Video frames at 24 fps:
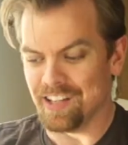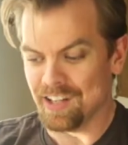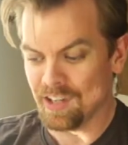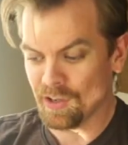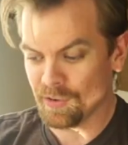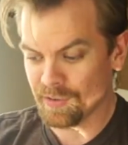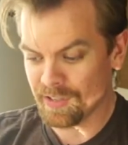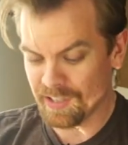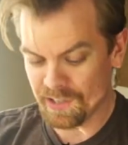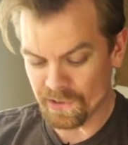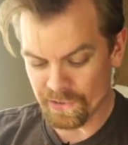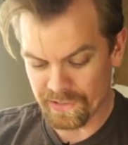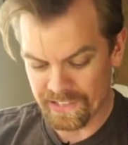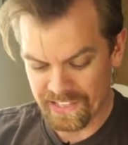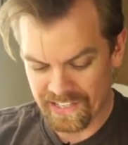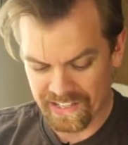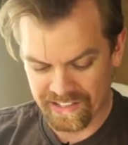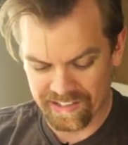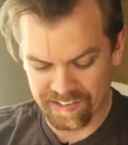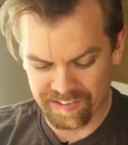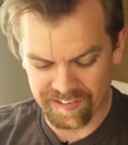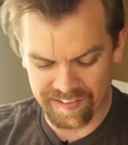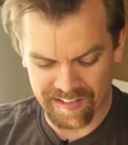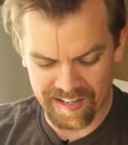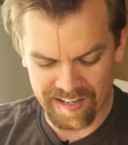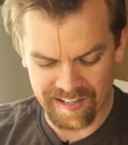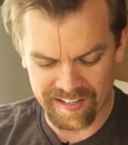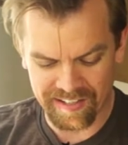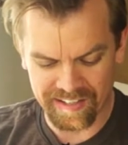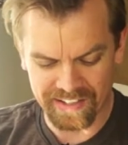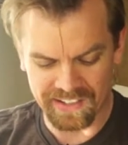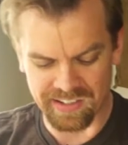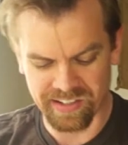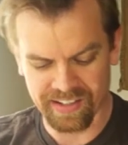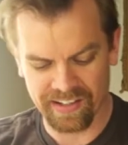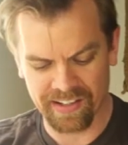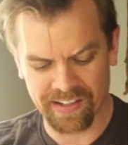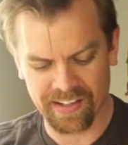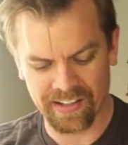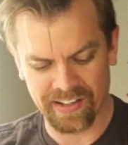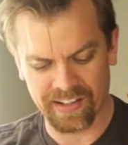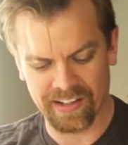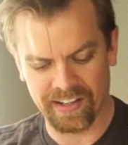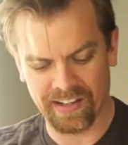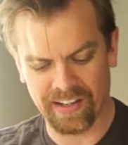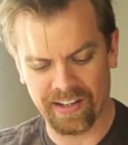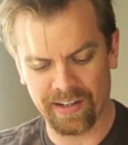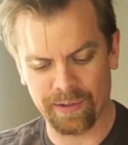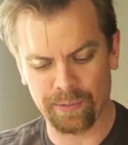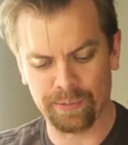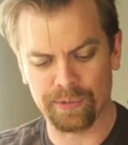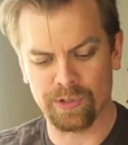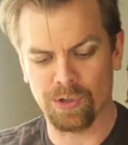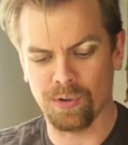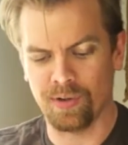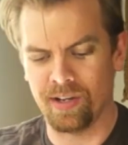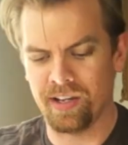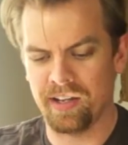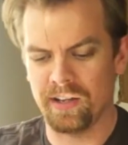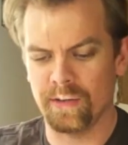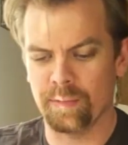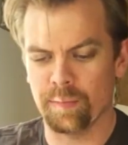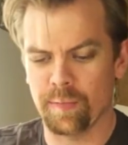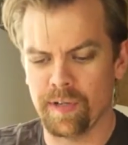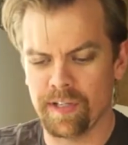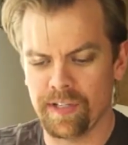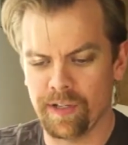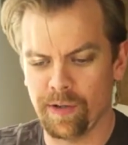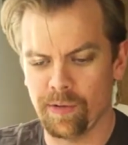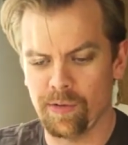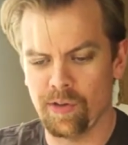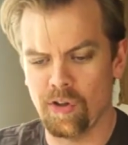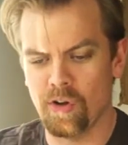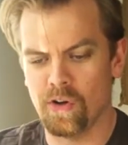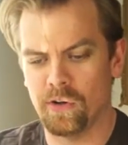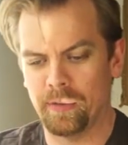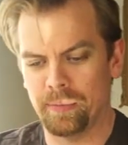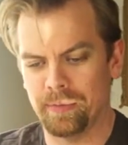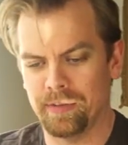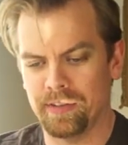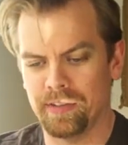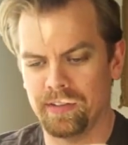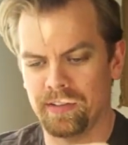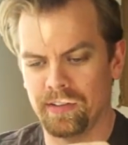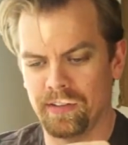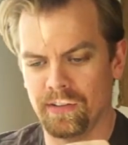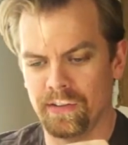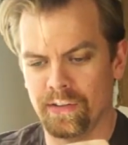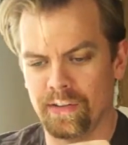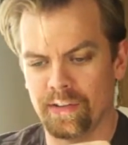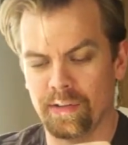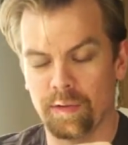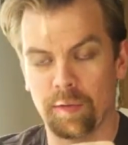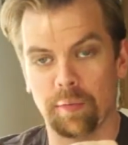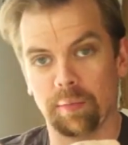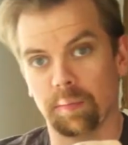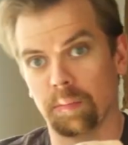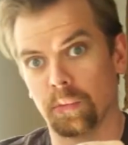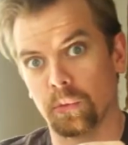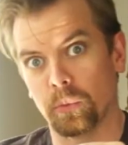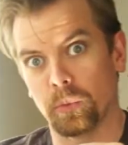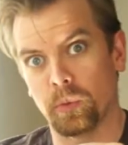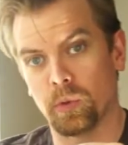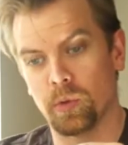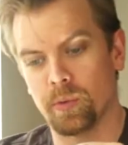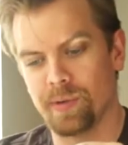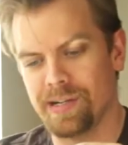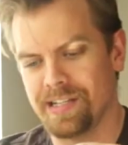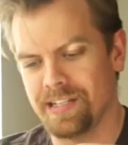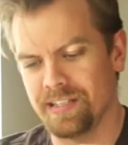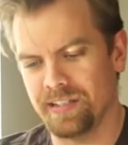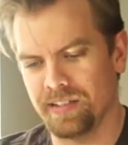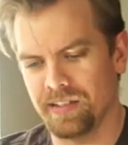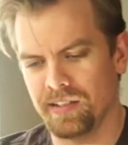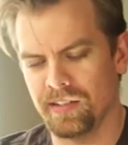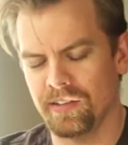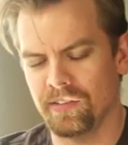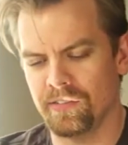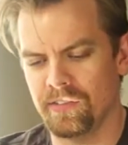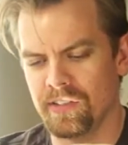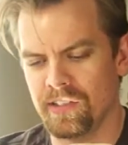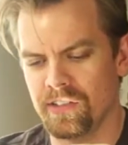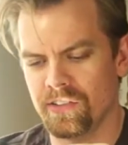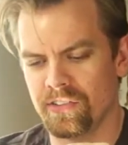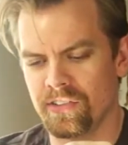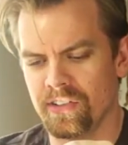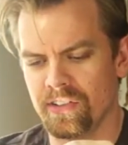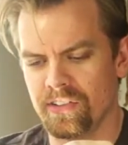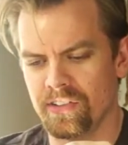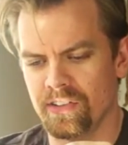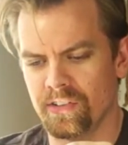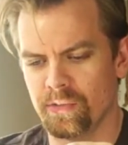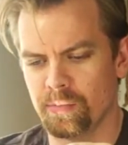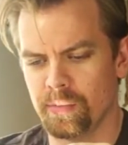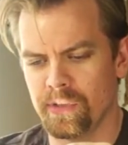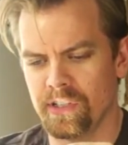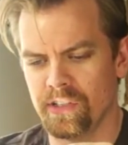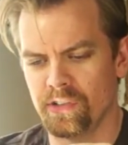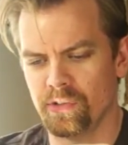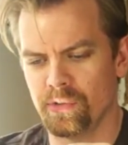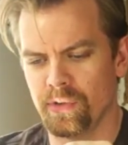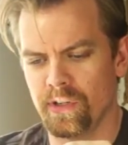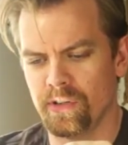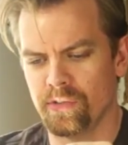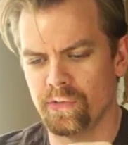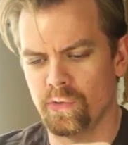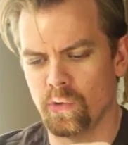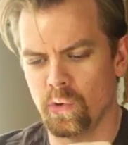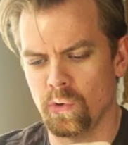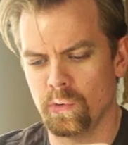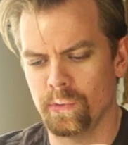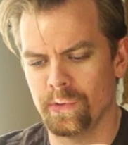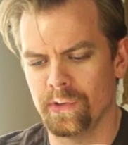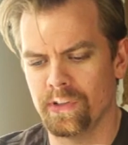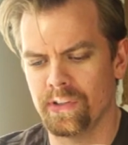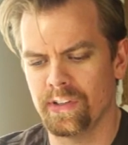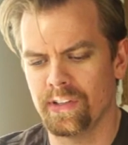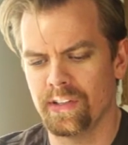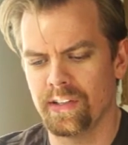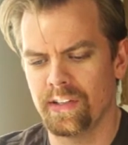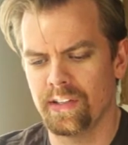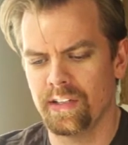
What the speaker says: Okie dokie, I decided I would go ahead and bring you along with the brewing of this since it's pretty straightforward.